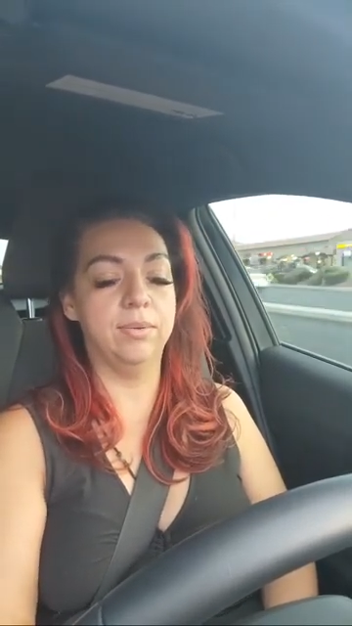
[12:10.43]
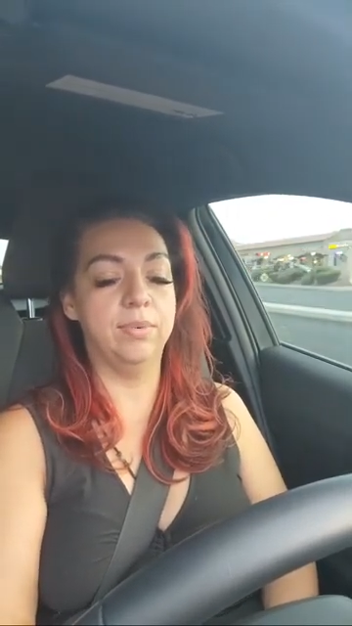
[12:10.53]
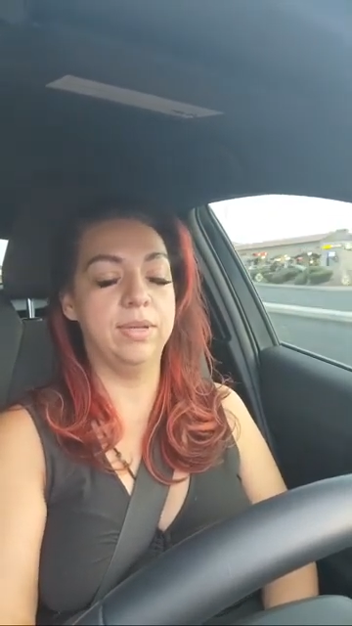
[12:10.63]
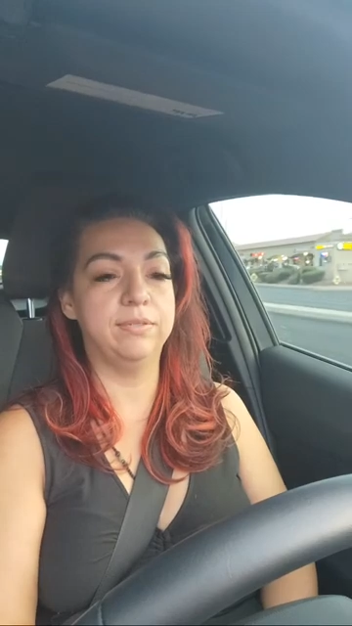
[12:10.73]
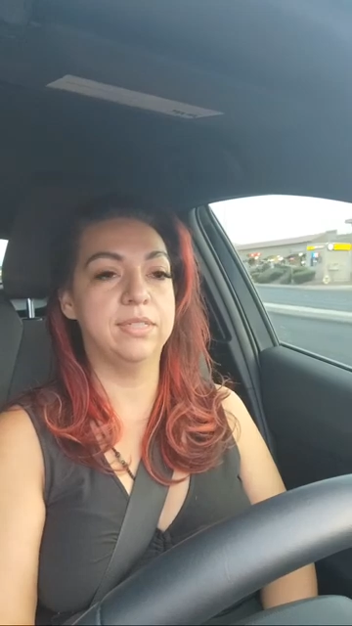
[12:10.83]

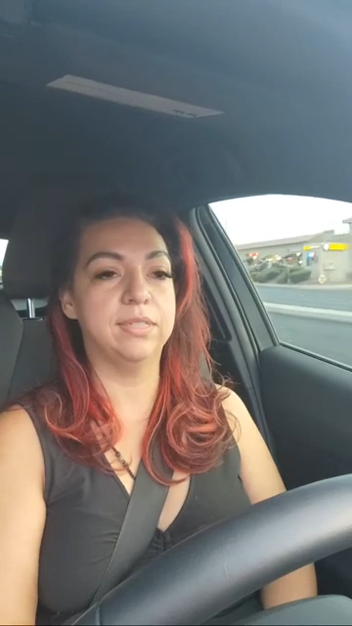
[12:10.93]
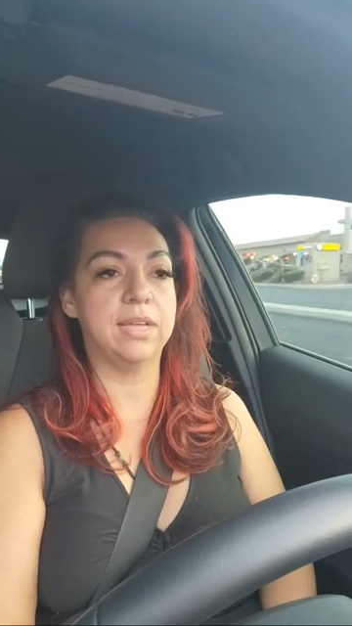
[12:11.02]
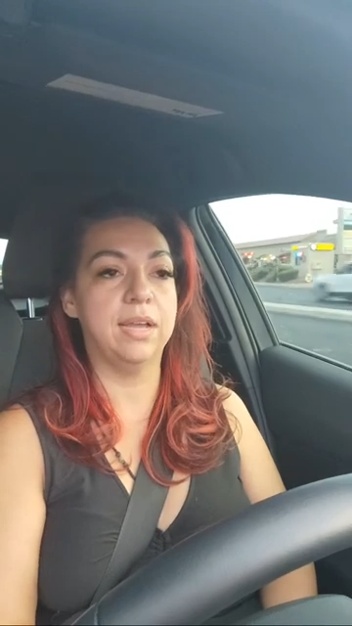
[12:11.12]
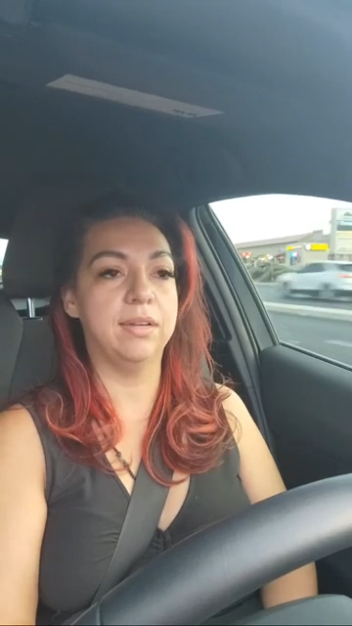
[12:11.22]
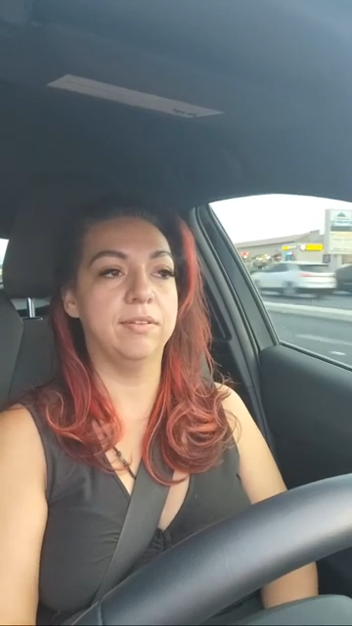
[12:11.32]
we've just
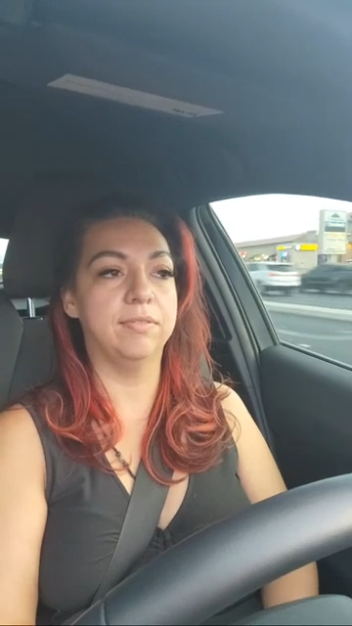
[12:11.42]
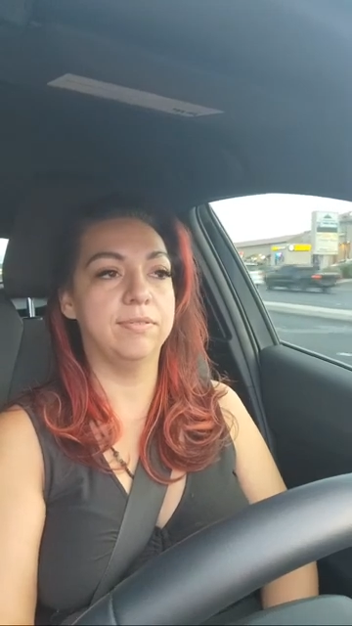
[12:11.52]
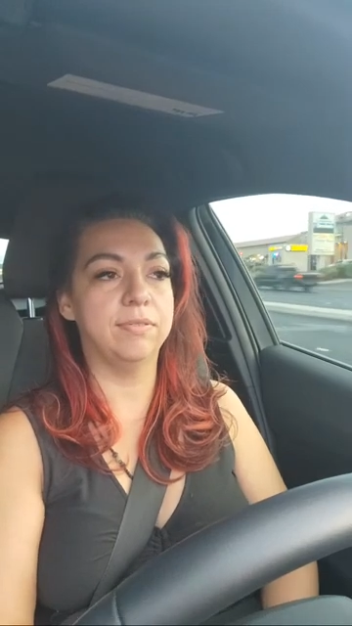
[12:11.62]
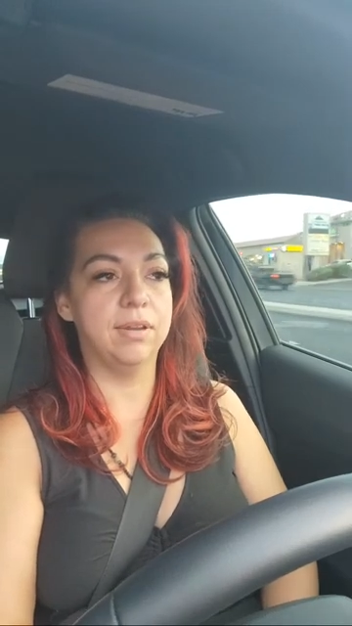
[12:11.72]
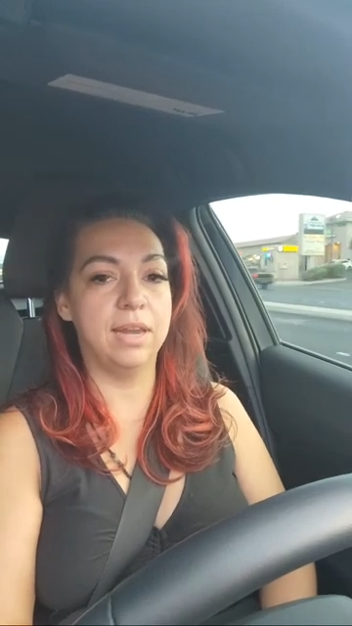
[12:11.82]
kind of
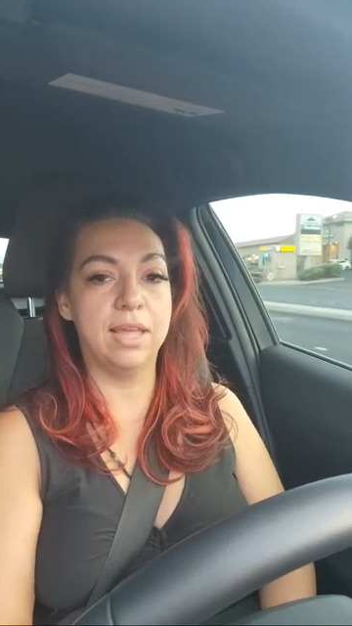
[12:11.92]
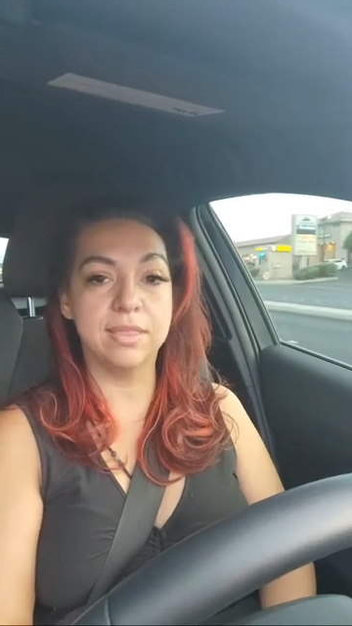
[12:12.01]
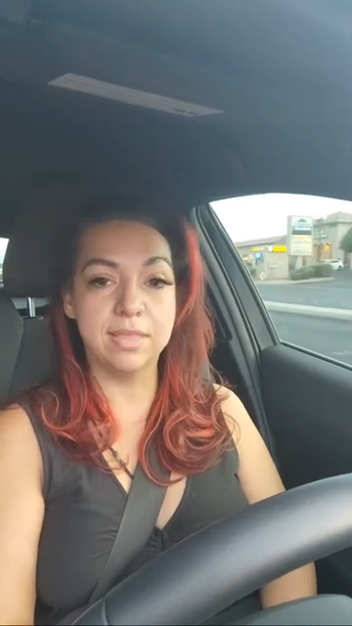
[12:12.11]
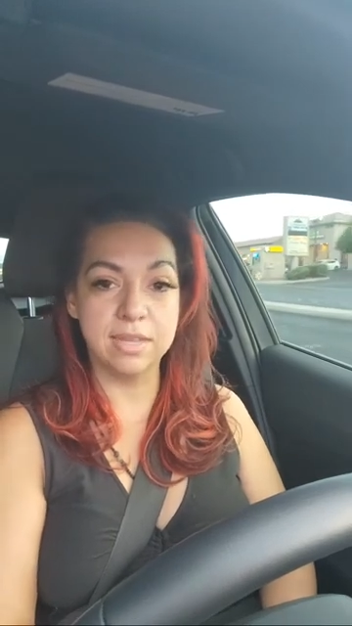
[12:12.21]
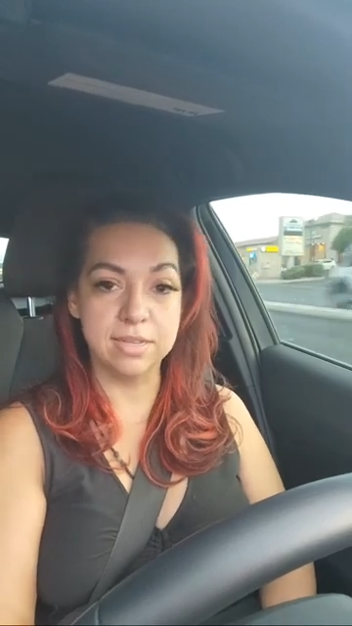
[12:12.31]
let
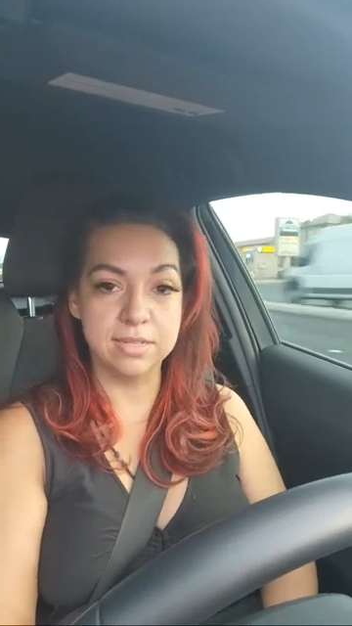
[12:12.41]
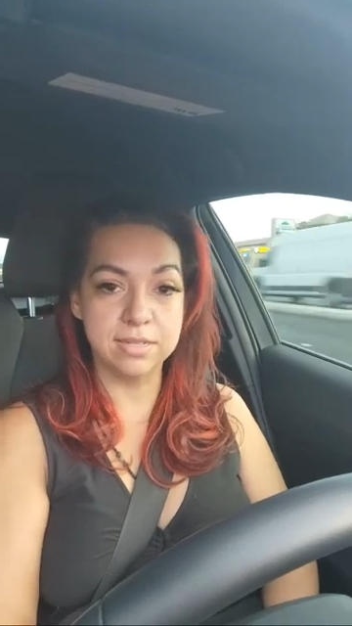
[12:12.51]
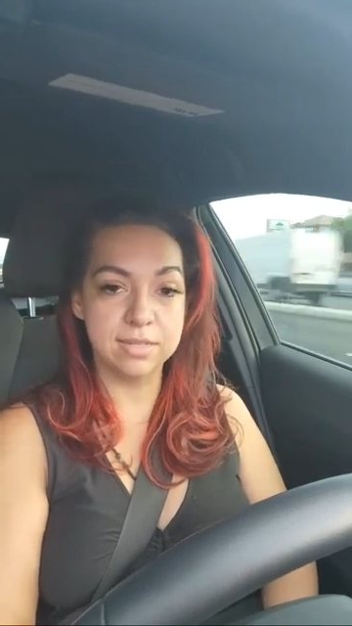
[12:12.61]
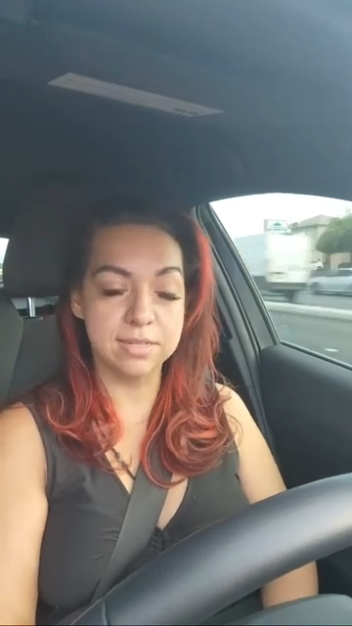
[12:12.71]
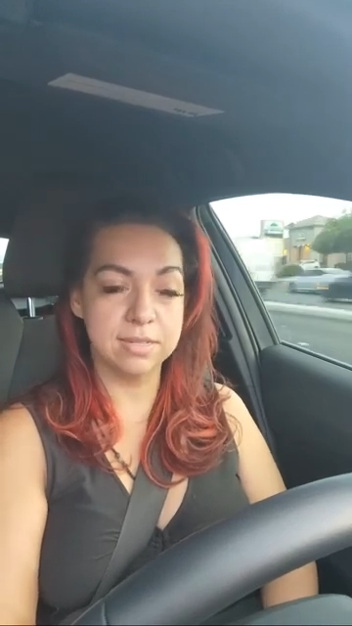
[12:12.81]
things